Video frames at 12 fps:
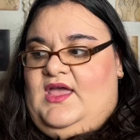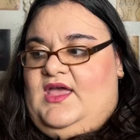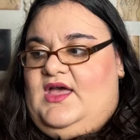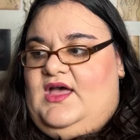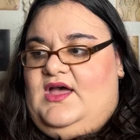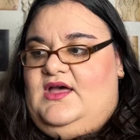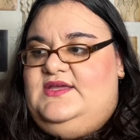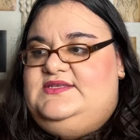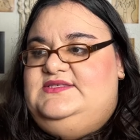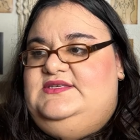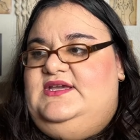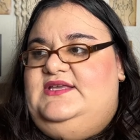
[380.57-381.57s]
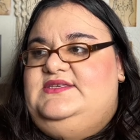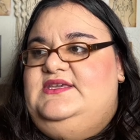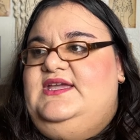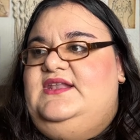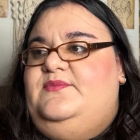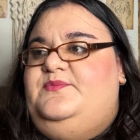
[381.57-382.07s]
Uh, let's see. I did
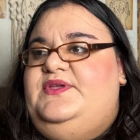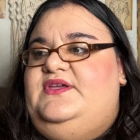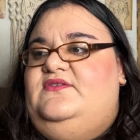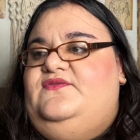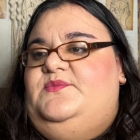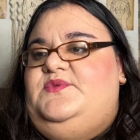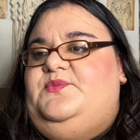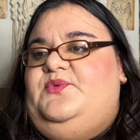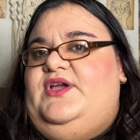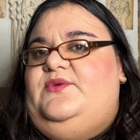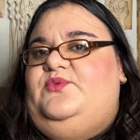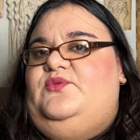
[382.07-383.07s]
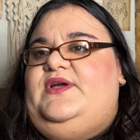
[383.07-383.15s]
get a bin from the Brightroom.